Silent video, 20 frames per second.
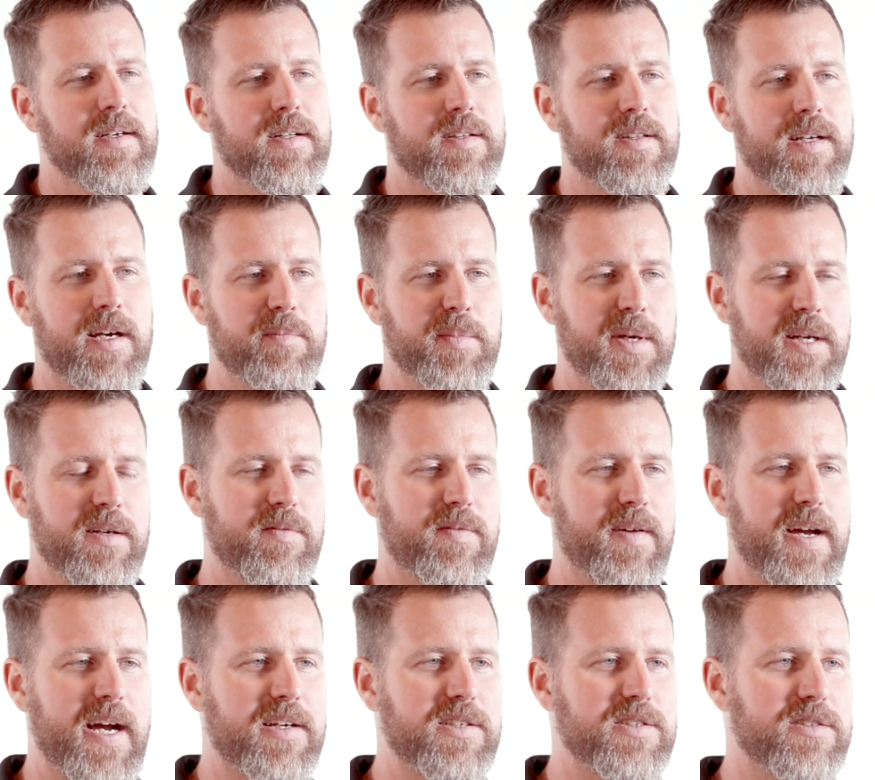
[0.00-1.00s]
A lot of
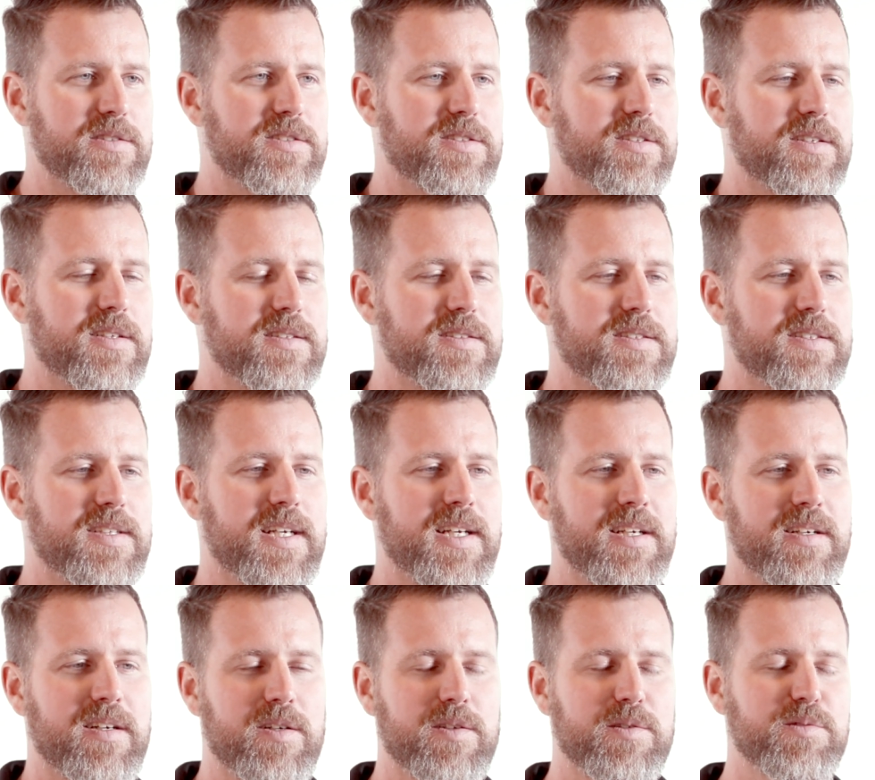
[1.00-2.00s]
manufacturers are going to
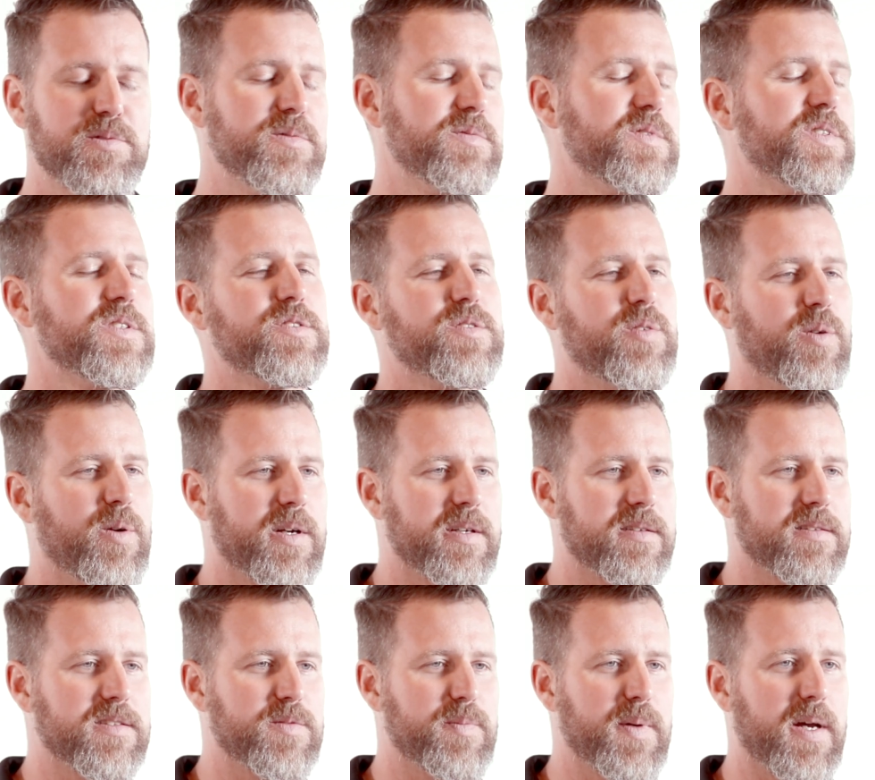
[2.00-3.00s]
say, oh, just torque it
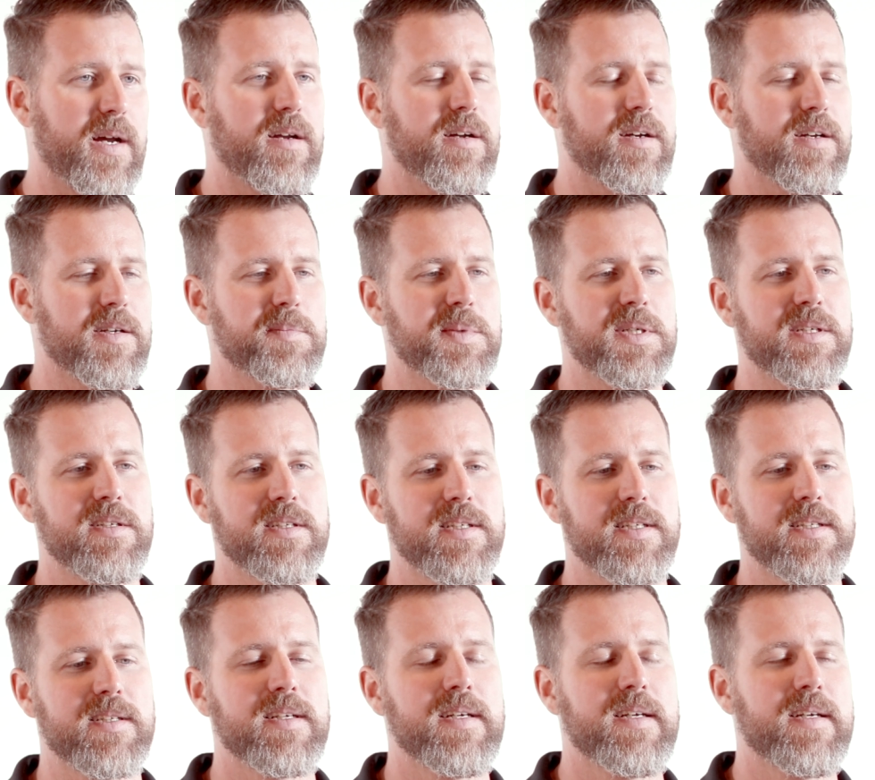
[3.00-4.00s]
to spec, you're going to be
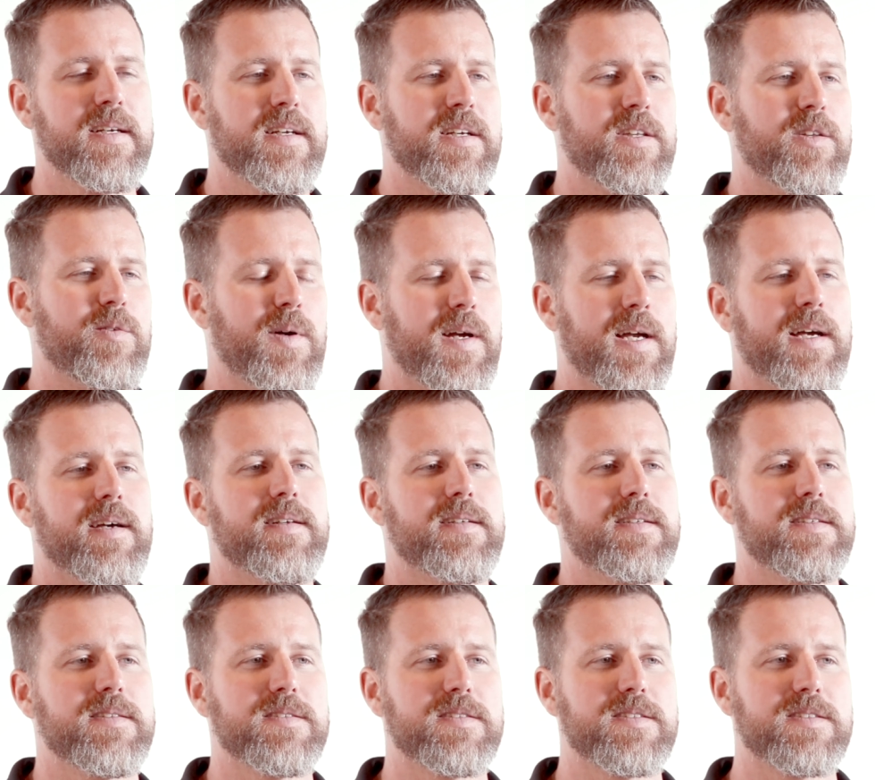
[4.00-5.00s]
good. The reality
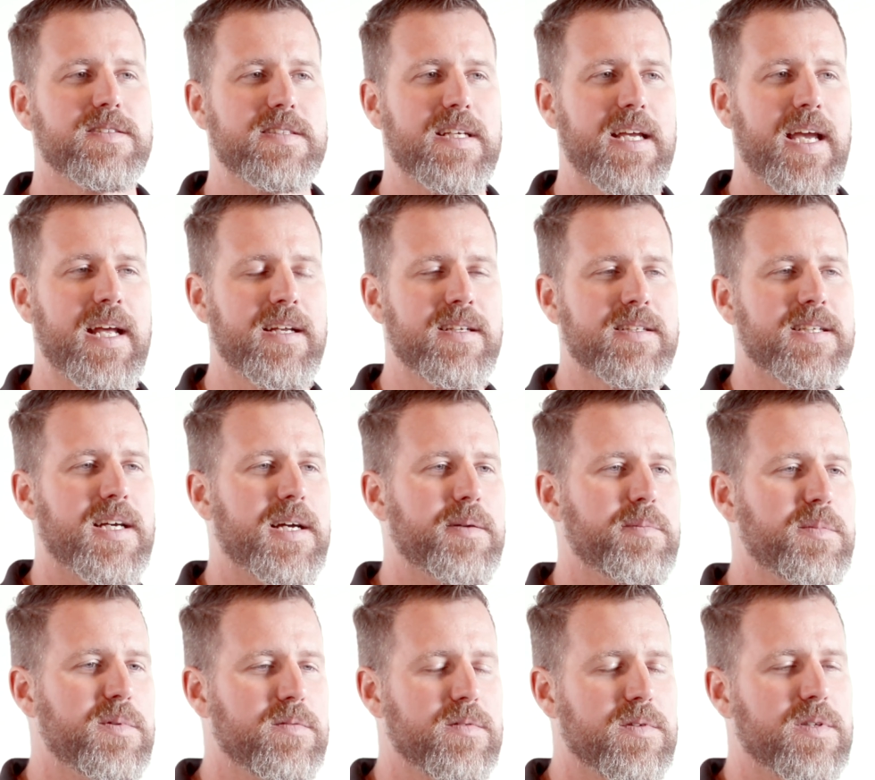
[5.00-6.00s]
is,
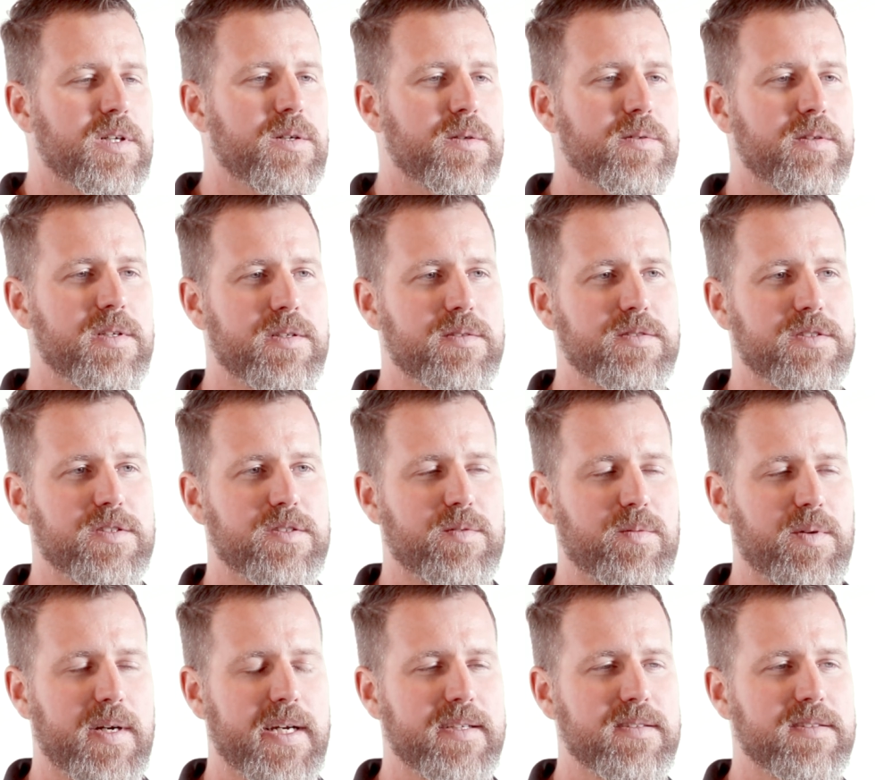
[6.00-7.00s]
anytime you load those
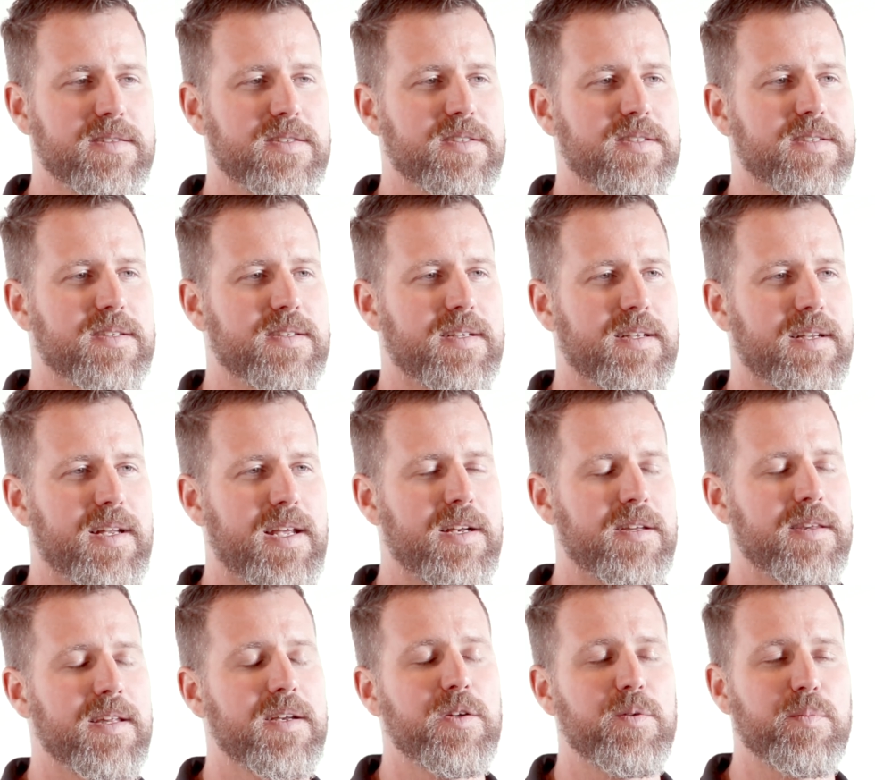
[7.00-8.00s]
threads
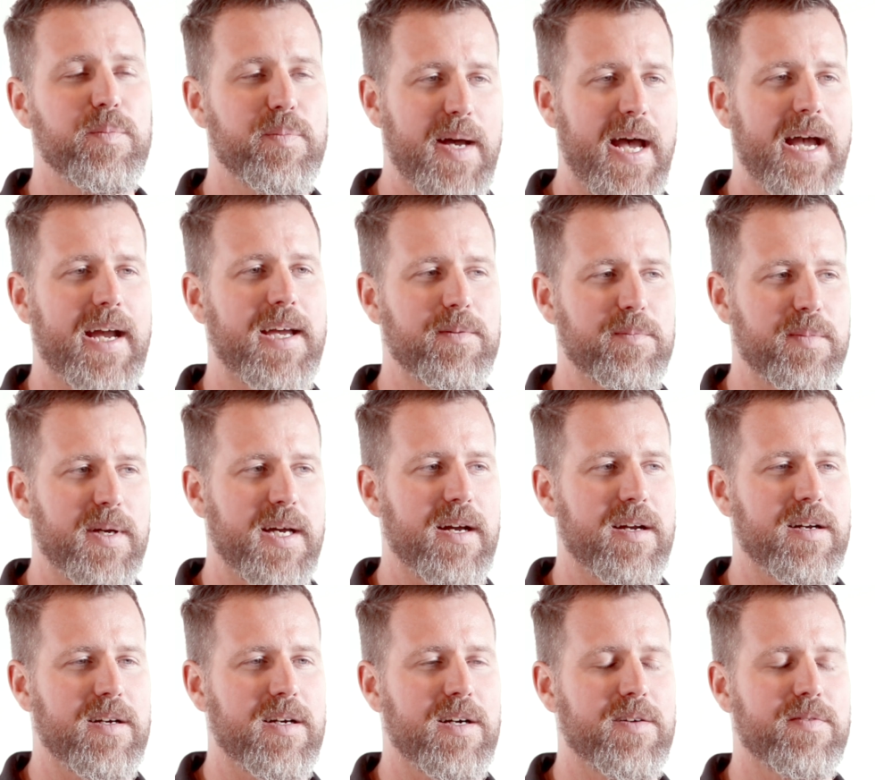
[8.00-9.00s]
and then you back it
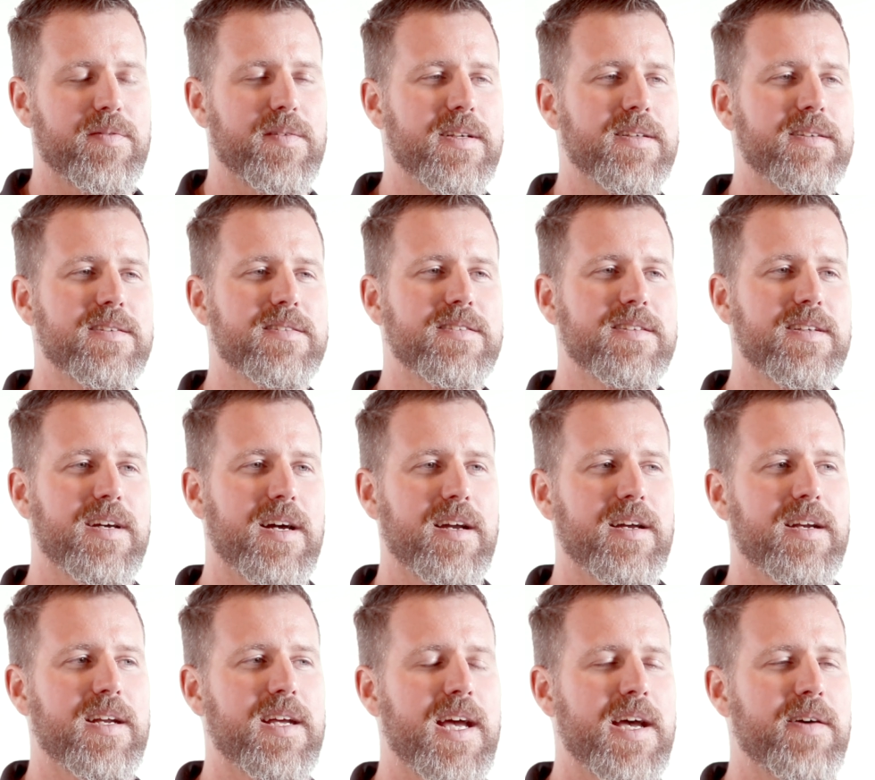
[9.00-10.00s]
back off, it's not
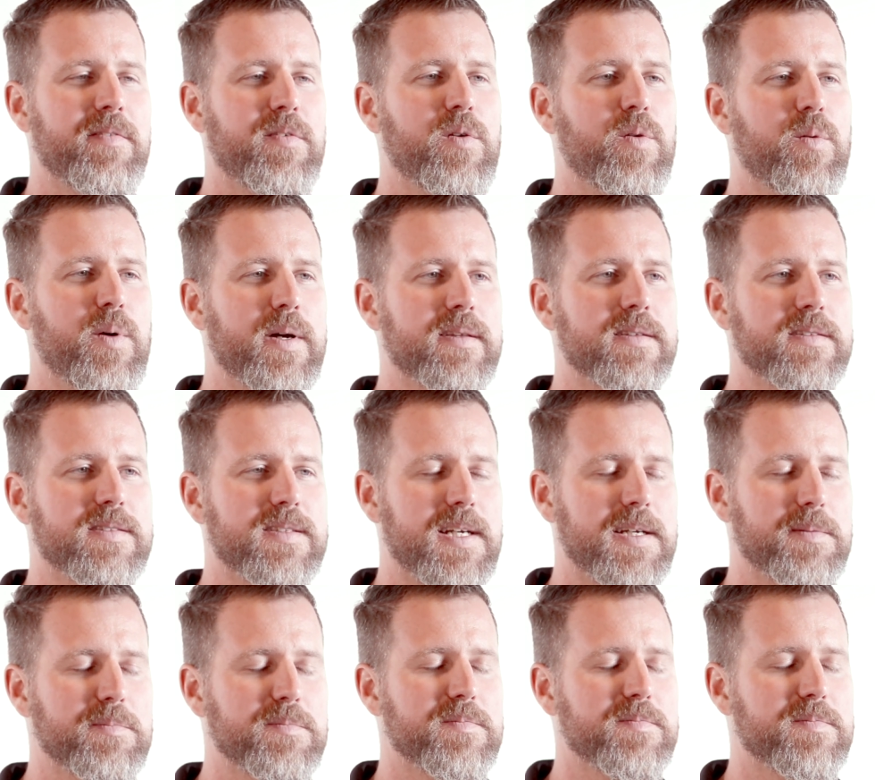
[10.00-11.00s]
going to have quite the
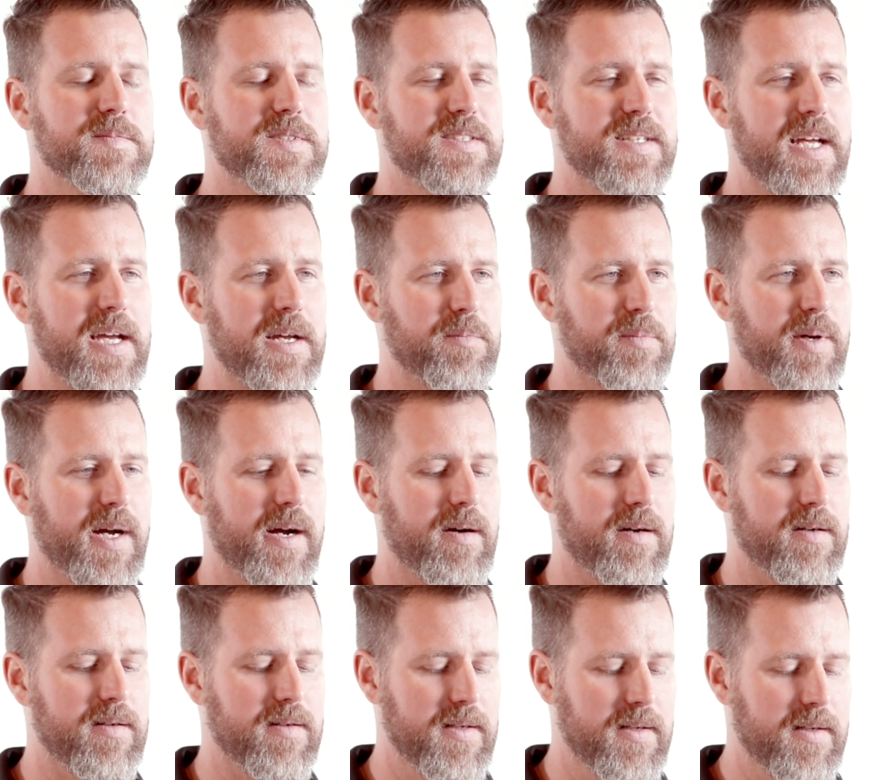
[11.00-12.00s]
same staying
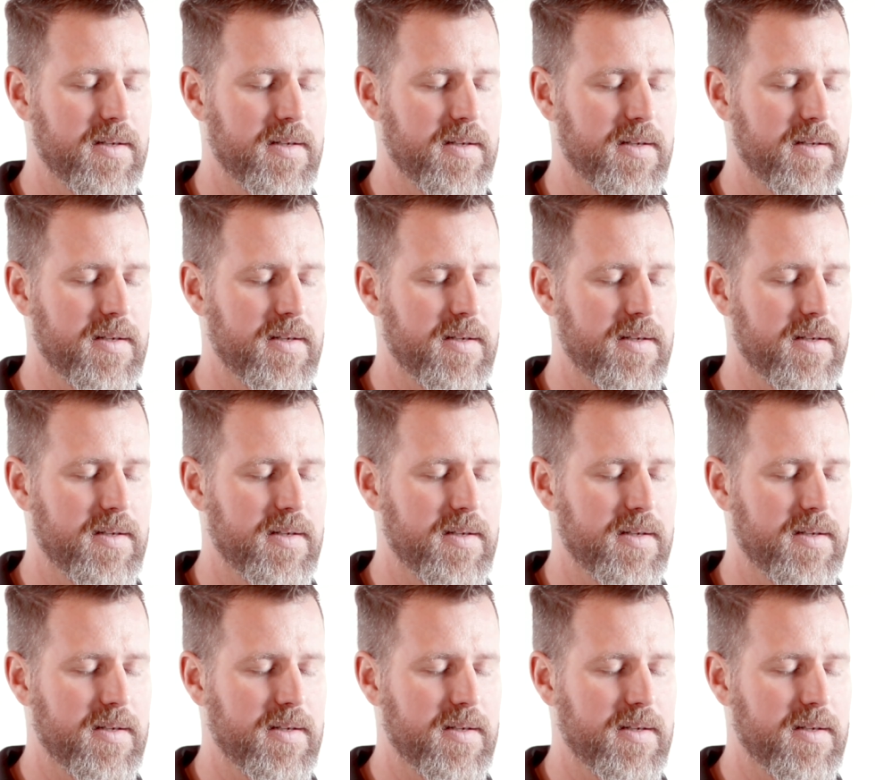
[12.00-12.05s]
power.